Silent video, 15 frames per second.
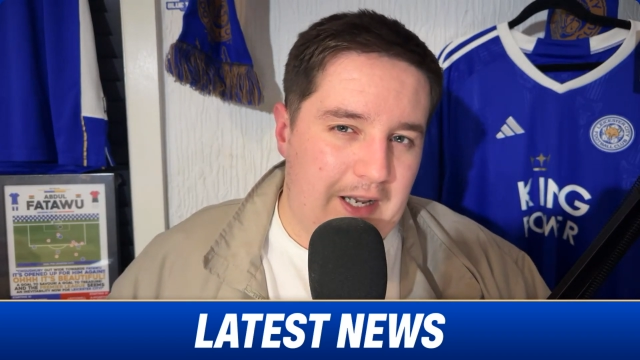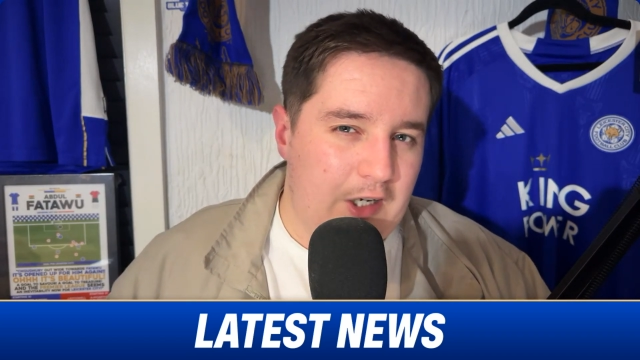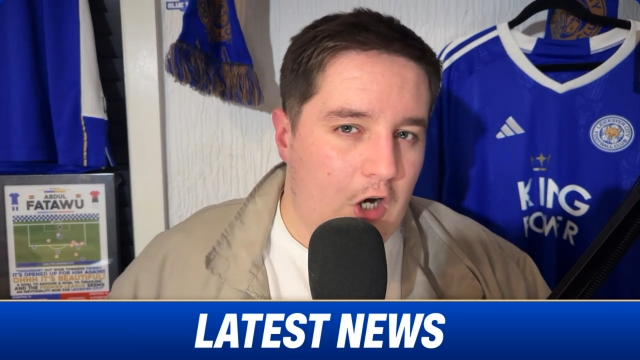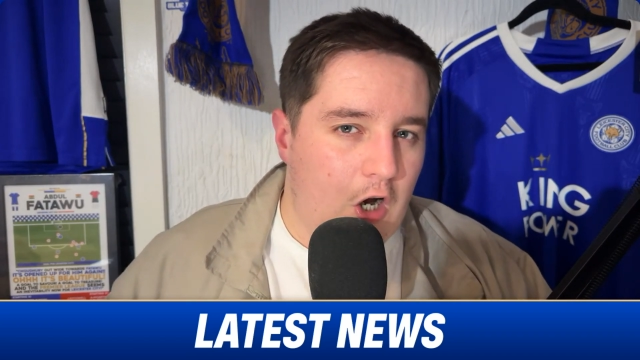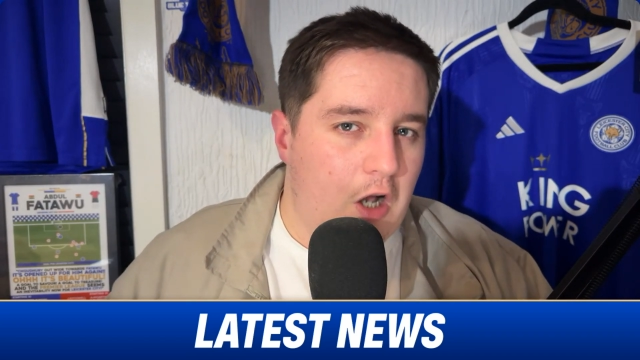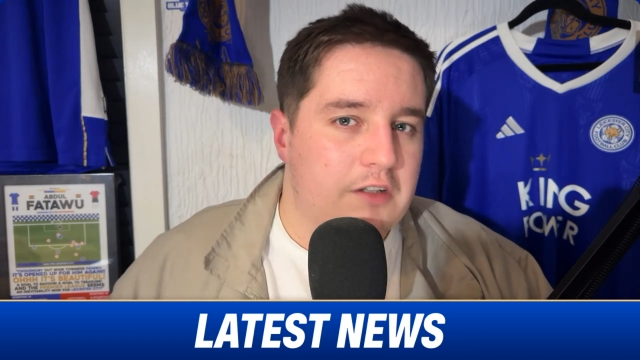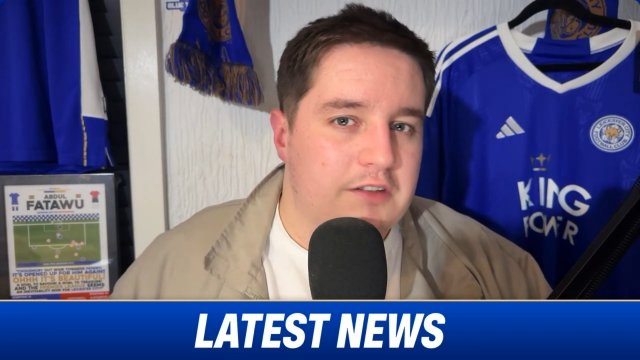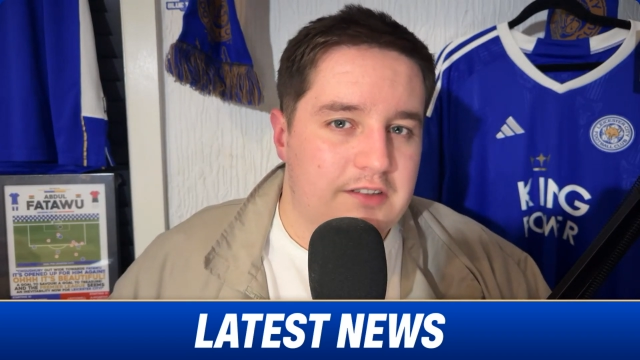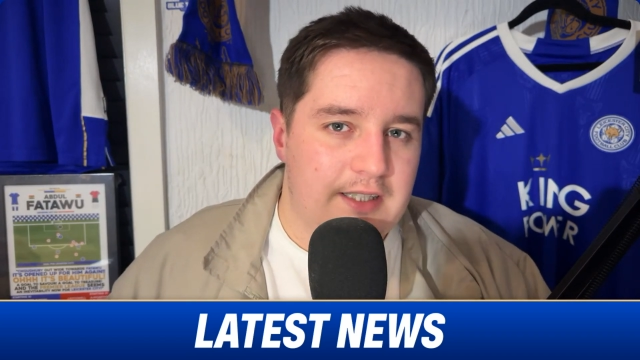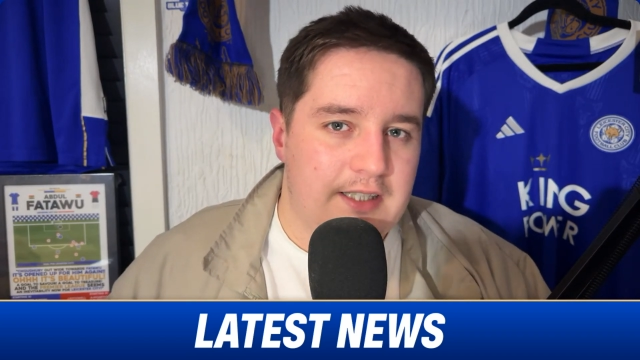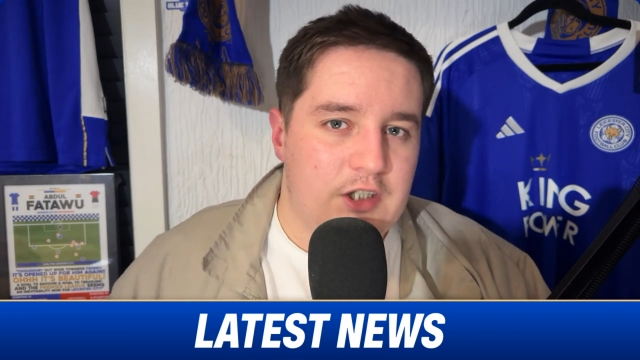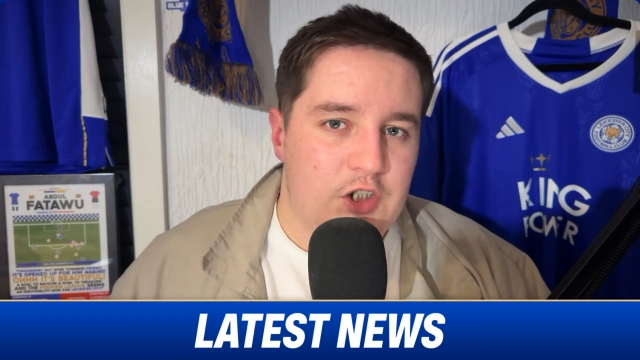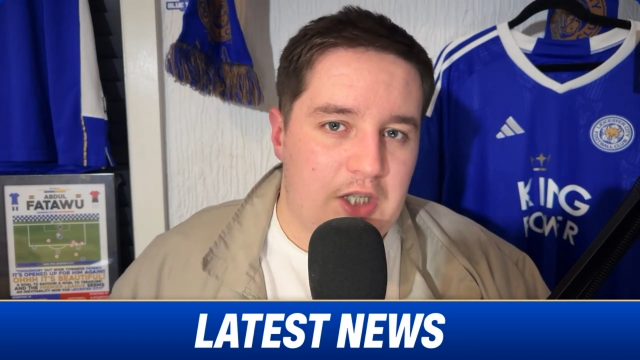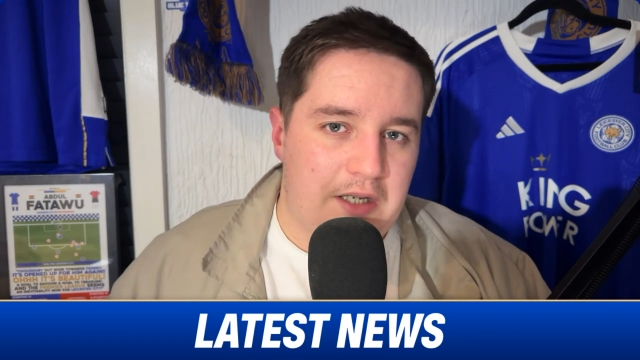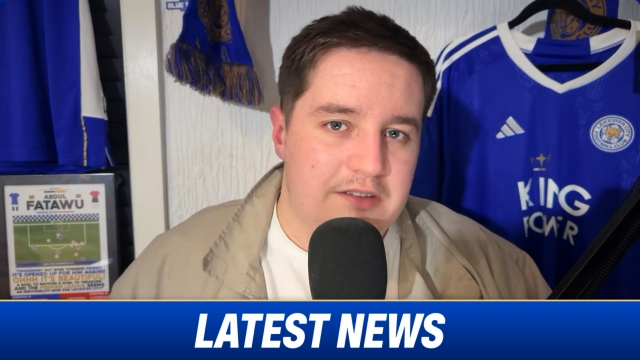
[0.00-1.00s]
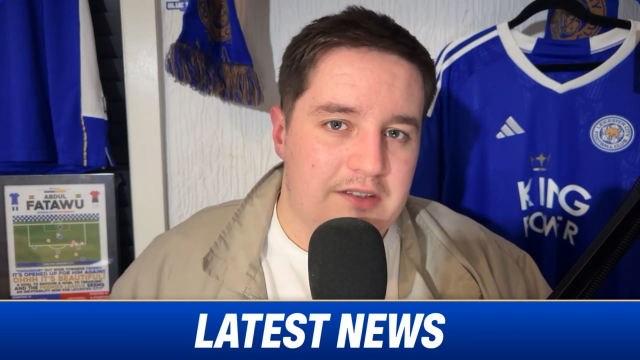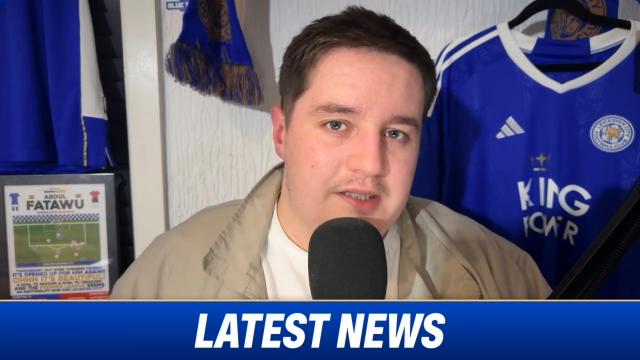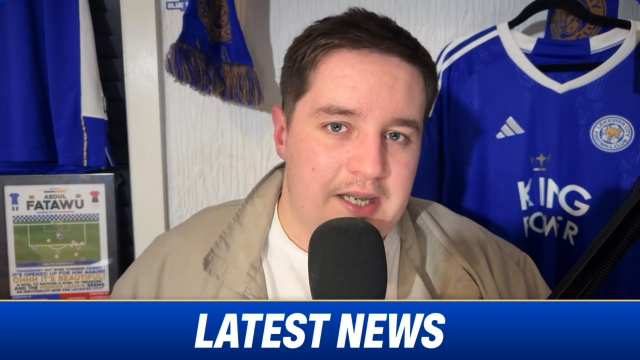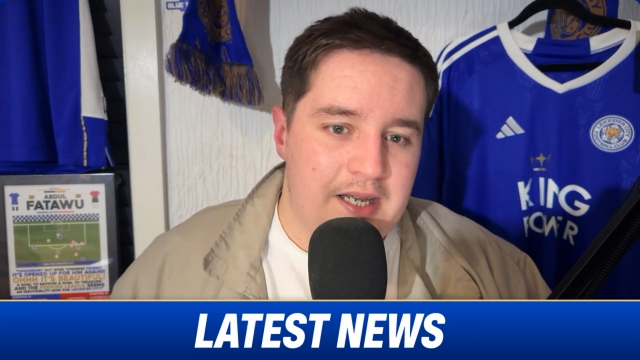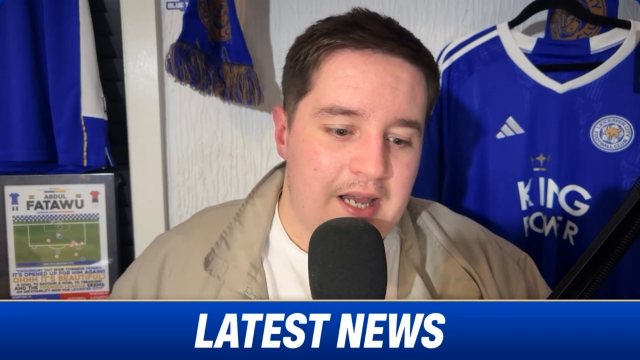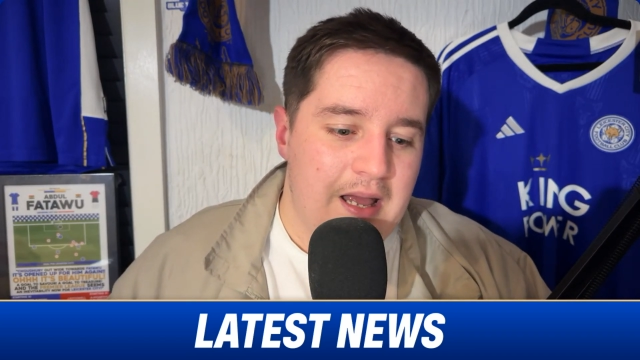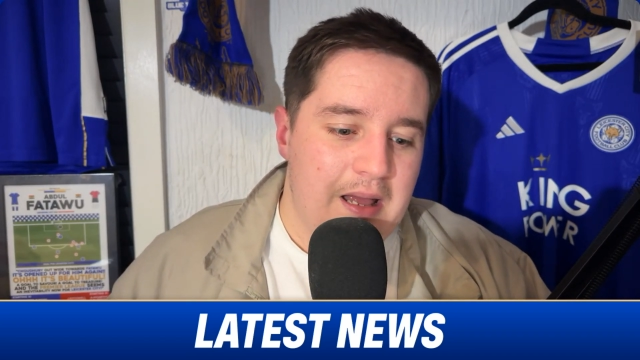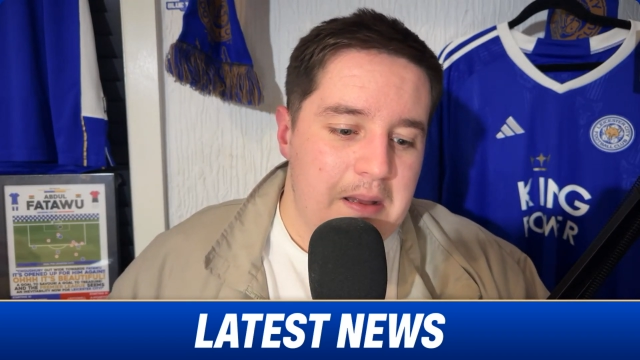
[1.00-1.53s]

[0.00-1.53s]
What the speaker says: I can't see Chelsea